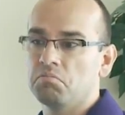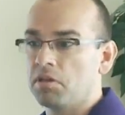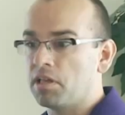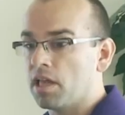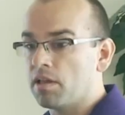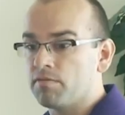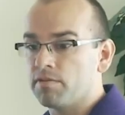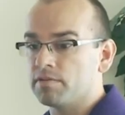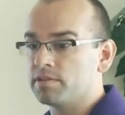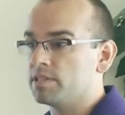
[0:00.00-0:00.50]

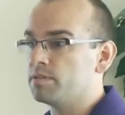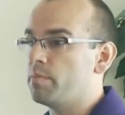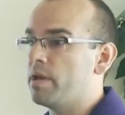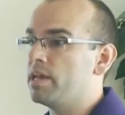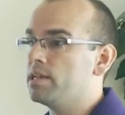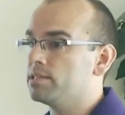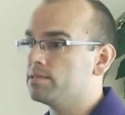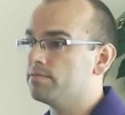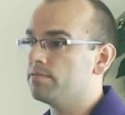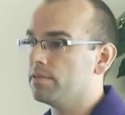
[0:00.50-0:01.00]
give a
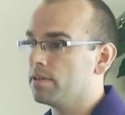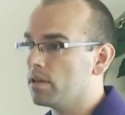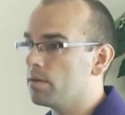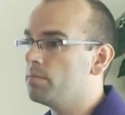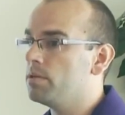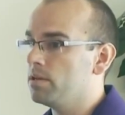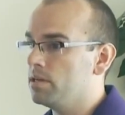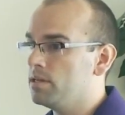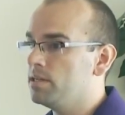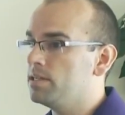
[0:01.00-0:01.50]
space for the
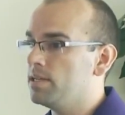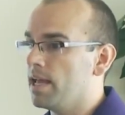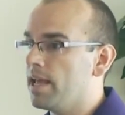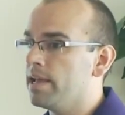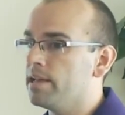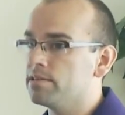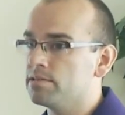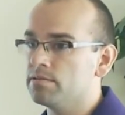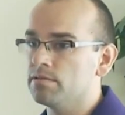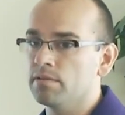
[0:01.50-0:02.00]
community to
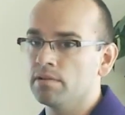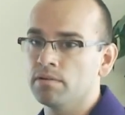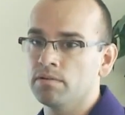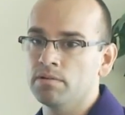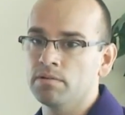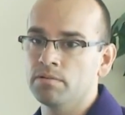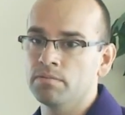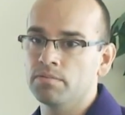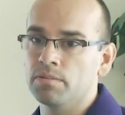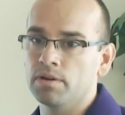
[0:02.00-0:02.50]
answer their
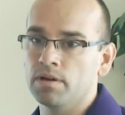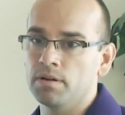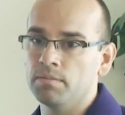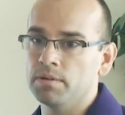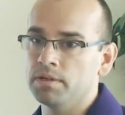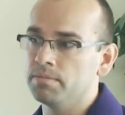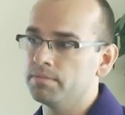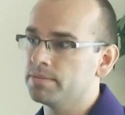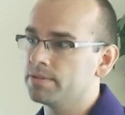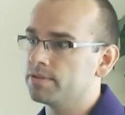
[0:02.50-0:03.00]
own
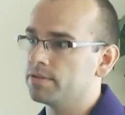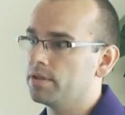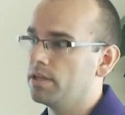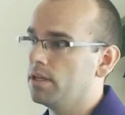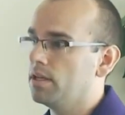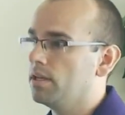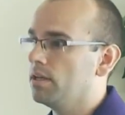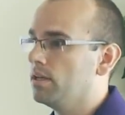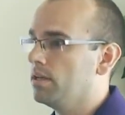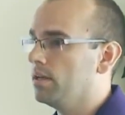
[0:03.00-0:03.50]
problems.
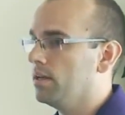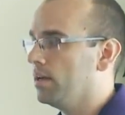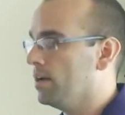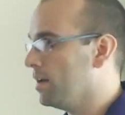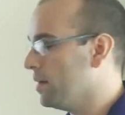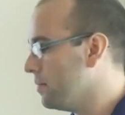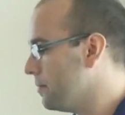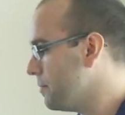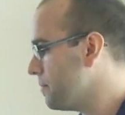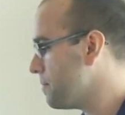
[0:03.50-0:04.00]

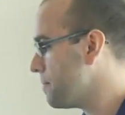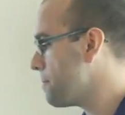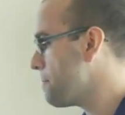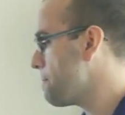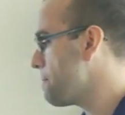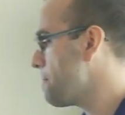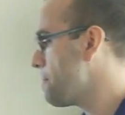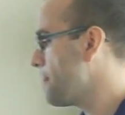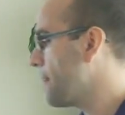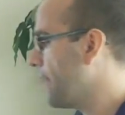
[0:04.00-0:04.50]

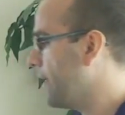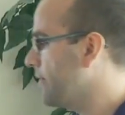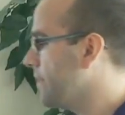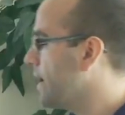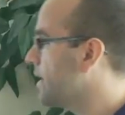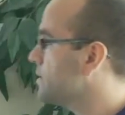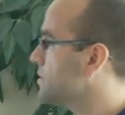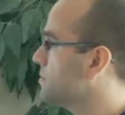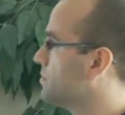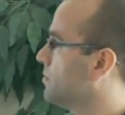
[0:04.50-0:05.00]
And
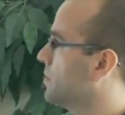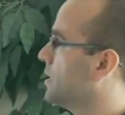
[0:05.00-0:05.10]
that's